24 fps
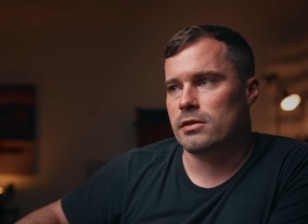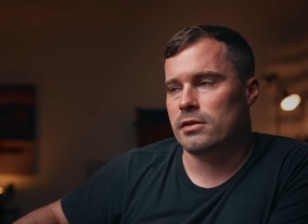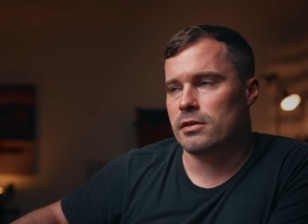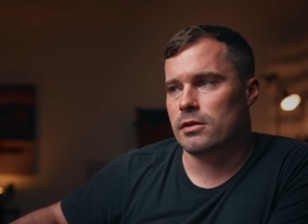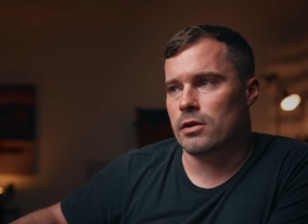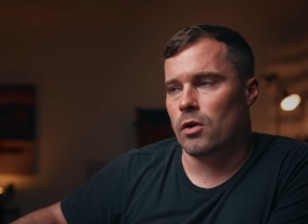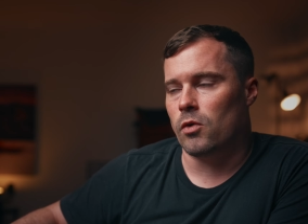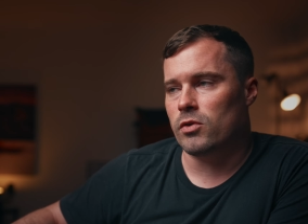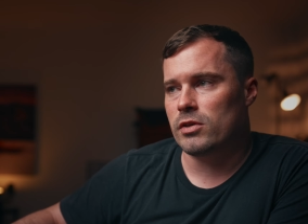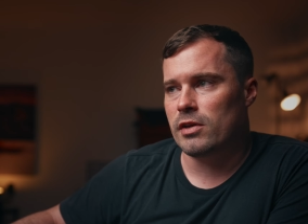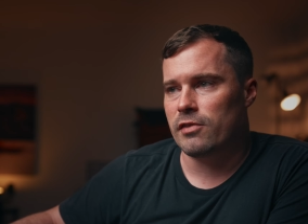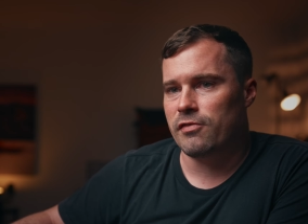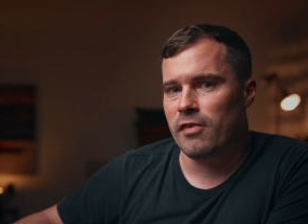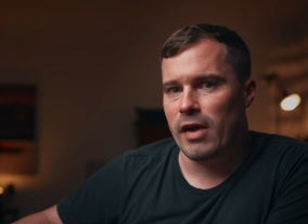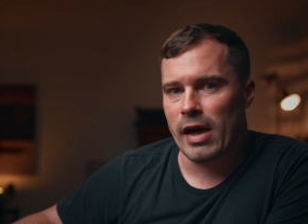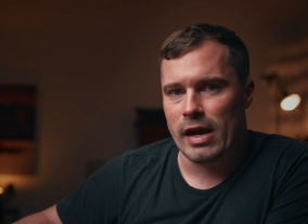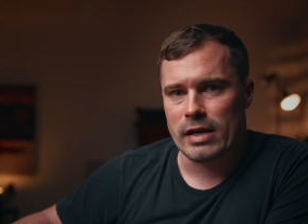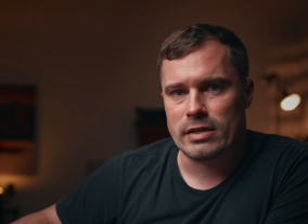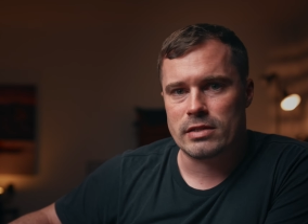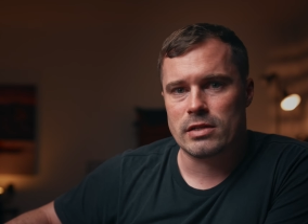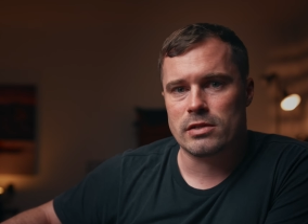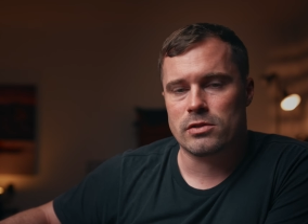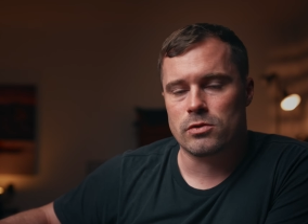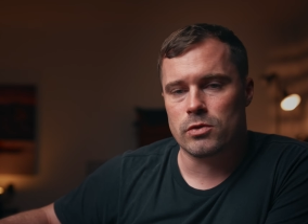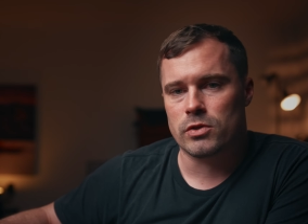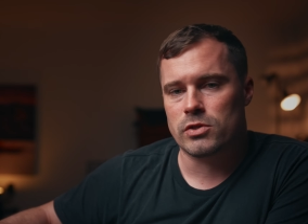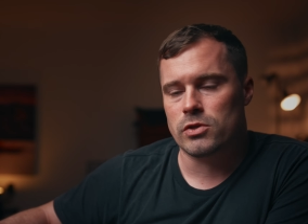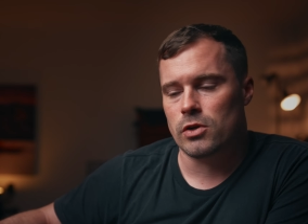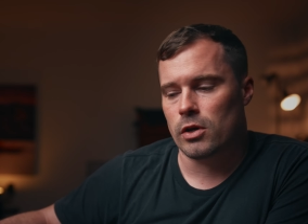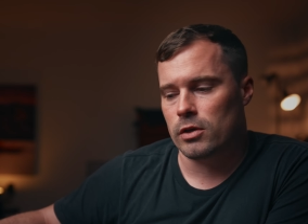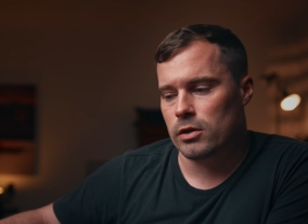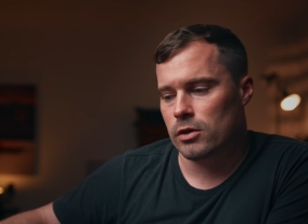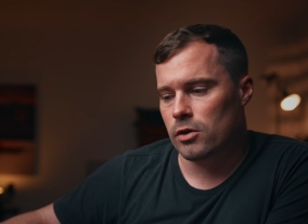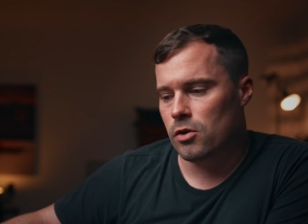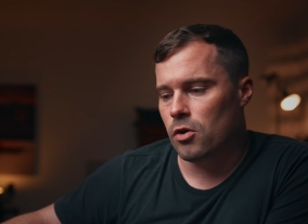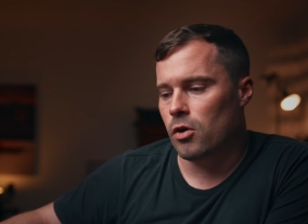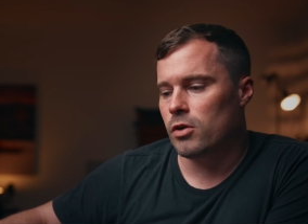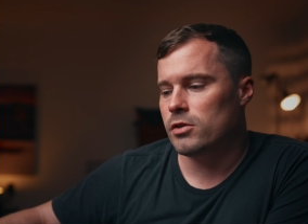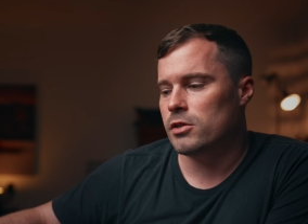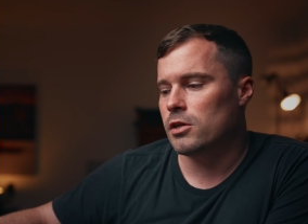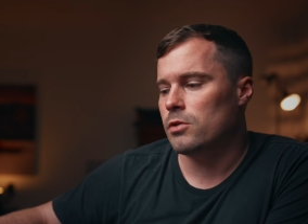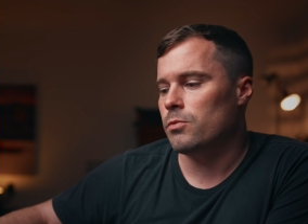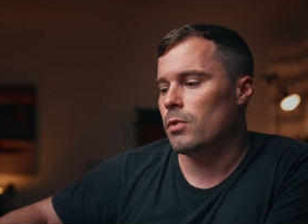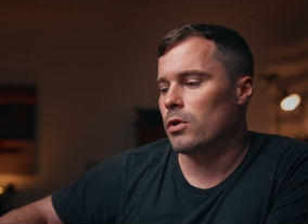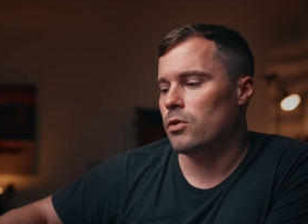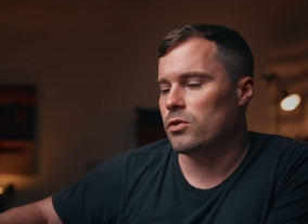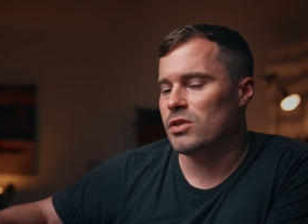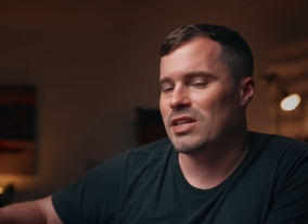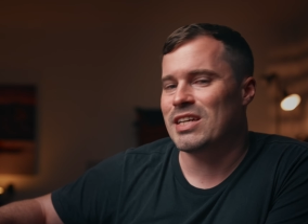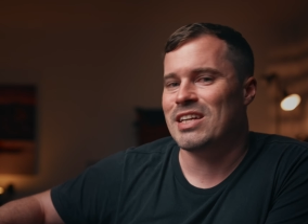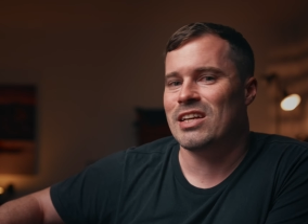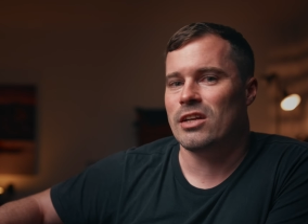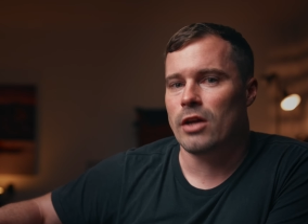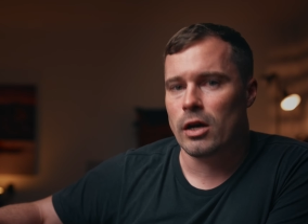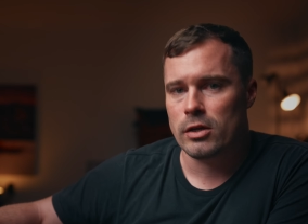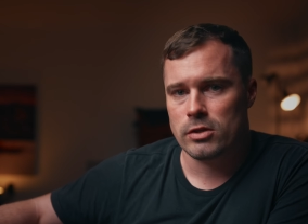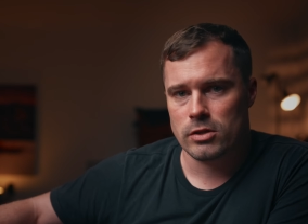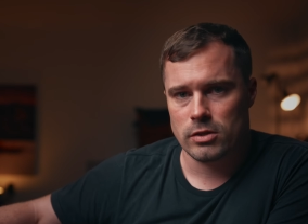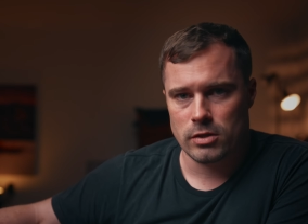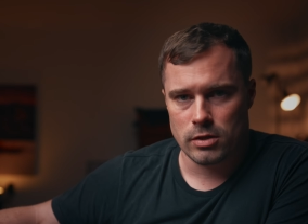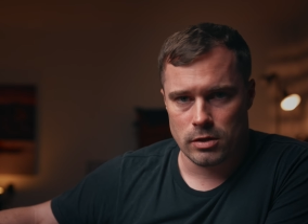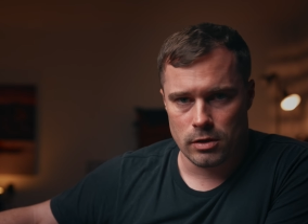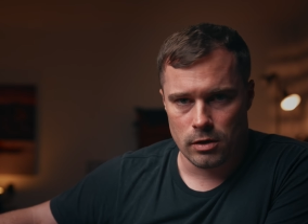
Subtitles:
don't have access to certain content where you did not